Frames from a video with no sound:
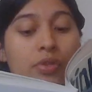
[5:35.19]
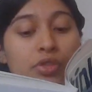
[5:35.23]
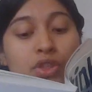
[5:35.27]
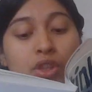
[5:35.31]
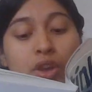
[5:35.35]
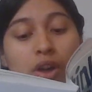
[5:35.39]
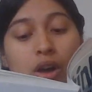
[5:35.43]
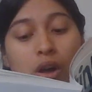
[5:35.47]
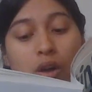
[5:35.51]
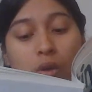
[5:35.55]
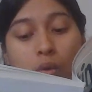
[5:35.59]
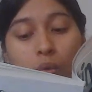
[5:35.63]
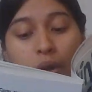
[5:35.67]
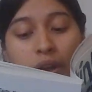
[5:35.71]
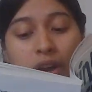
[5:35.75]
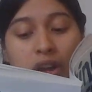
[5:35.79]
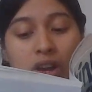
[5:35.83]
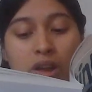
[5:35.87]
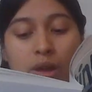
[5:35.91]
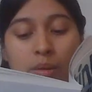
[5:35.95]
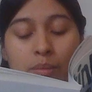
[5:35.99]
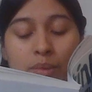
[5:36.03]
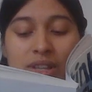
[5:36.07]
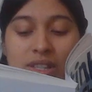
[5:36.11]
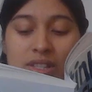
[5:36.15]
The
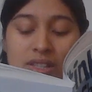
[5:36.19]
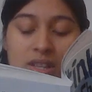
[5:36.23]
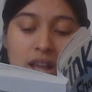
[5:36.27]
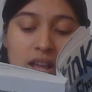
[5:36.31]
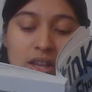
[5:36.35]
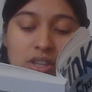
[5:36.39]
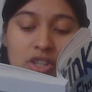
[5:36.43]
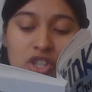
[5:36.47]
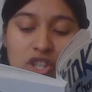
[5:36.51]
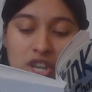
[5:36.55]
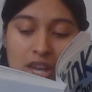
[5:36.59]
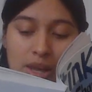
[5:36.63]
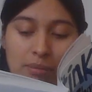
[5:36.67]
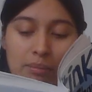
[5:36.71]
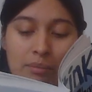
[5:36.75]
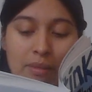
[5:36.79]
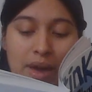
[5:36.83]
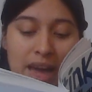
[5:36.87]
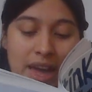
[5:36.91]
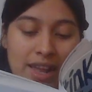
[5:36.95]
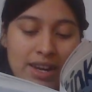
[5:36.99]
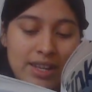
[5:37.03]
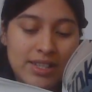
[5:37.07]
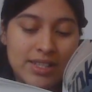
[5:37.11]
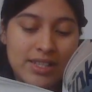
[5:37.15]
aquarium is not Jane
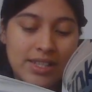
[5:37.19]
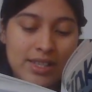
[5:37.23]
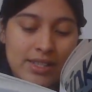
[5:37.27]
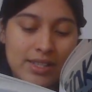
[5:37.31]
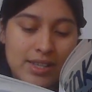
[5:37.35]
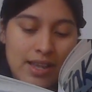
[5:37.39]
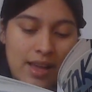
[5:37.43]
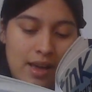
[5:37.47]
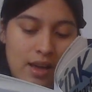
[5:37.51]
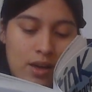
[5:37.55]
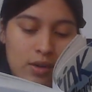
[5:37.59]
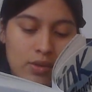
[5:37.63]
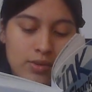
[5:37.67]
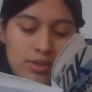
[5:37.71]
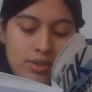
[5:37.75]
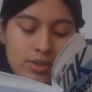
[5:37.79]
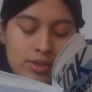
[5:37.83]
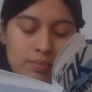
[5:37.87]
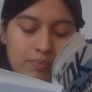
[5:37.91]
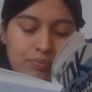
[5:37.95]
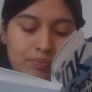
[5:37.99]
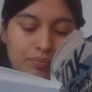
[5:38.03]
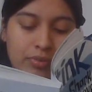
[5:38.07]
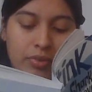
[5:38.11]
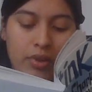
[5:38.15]
Madison's
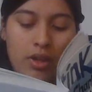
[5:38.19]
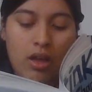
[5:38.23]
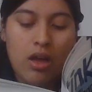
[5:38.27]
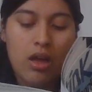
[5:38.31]
house.